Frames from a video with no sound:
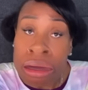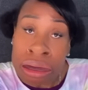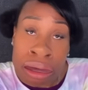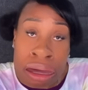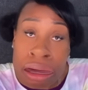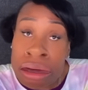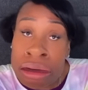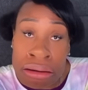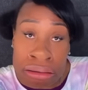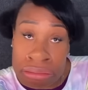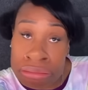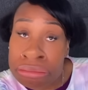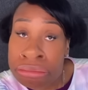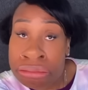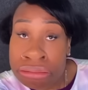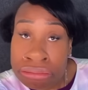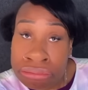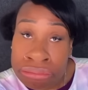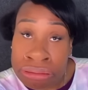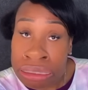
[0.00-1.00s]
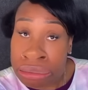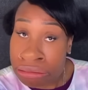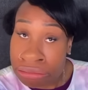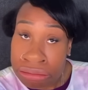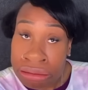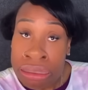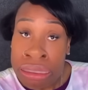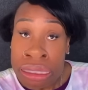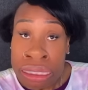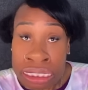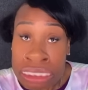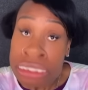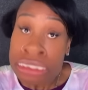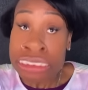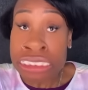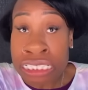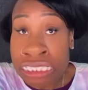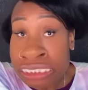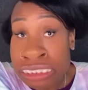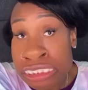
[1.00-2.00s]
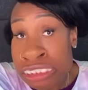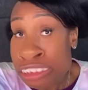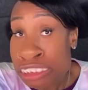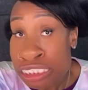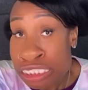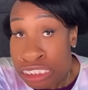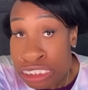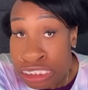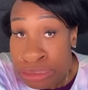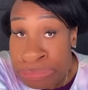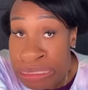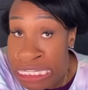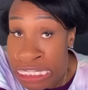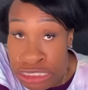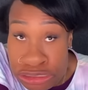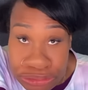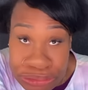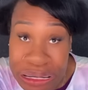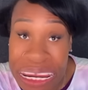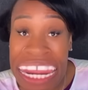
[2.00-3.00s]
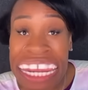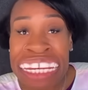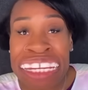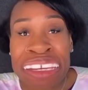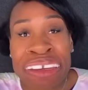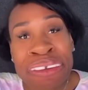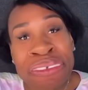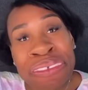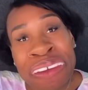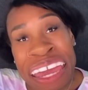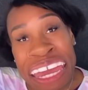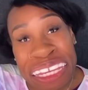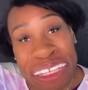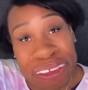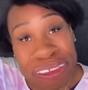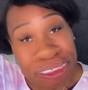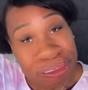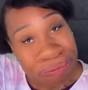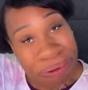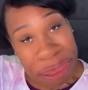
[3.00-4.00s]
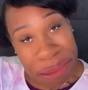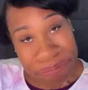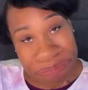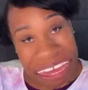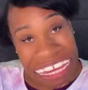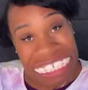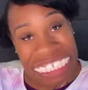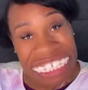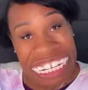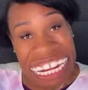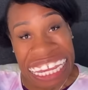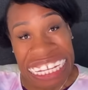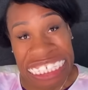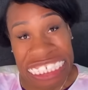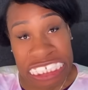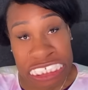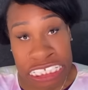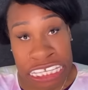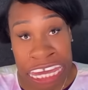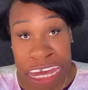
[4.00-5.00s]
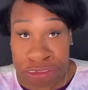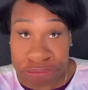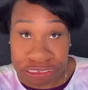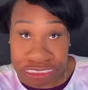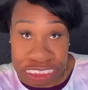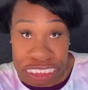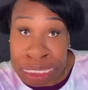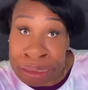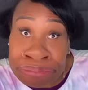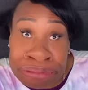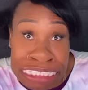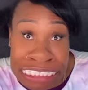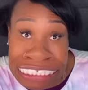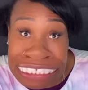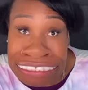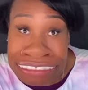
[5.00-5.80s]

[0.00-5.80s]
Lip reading: Oh, well, does being creative and using my imagination count for something?